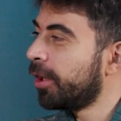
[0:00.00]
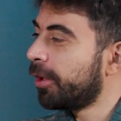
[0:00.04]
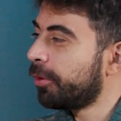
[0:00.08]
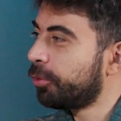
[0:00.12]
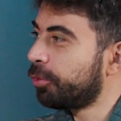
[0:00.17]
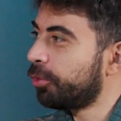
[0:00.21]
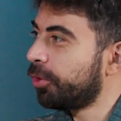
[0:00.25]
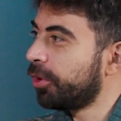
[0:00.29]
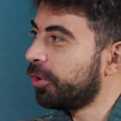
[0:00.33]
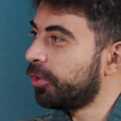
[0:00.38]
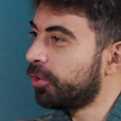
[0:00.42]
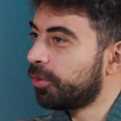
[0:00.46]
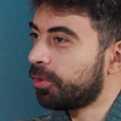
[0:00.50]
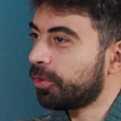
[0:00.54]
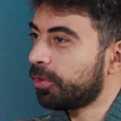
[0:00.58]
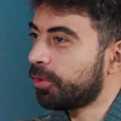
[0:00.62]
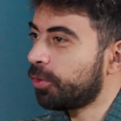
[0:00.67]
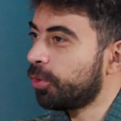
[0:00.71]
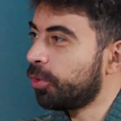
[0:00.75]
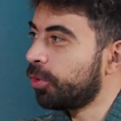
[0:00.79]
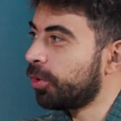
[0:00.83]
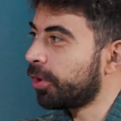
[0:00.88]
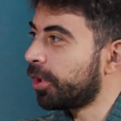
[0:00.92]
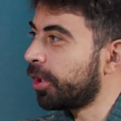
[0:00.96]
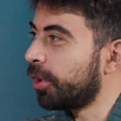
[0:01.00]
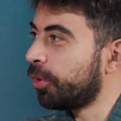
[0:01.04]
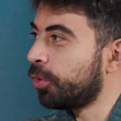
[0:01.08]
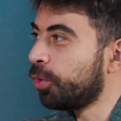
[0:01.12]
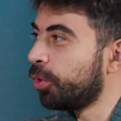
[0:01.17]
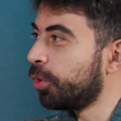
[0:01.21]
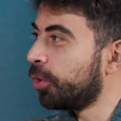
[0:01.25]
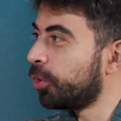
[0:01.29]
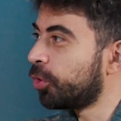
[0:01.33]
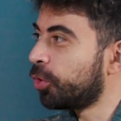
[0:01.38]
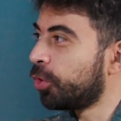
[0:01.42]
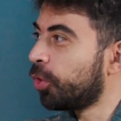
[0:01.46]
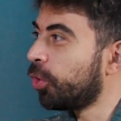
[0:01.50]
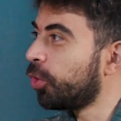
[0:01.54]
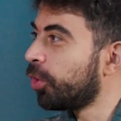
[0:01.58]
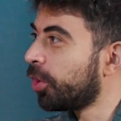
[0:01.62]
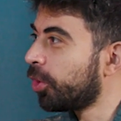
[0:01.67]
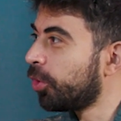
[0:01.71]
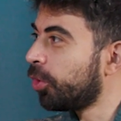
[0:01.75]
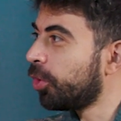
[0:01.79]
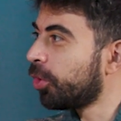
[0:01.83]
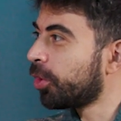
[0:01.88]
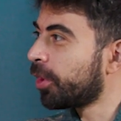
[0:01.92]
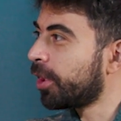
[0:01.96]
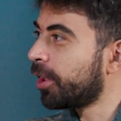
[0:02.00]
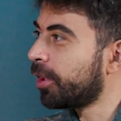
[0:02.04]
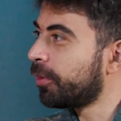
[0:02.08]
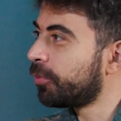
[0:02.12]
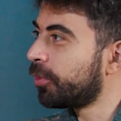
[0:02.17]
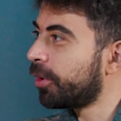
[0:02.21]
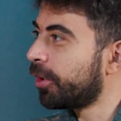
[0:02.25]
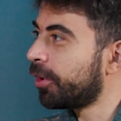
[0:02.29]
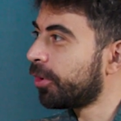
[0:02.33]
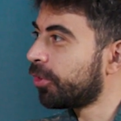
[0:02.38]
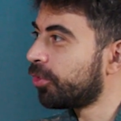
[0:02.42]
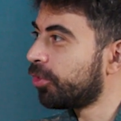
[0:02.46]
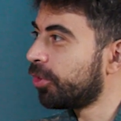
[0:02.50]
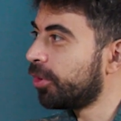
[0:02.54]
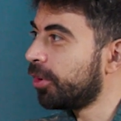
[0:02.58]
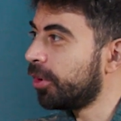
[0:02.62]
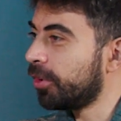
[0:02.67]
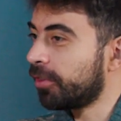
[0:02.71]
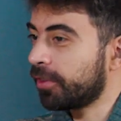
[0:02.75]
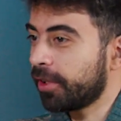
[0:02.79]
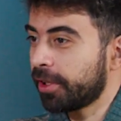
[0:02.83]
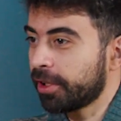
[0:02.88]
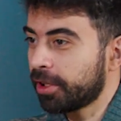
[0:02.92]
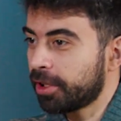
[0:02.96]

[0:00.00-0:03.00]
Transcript: Threads can go in all kind of direction. It's not.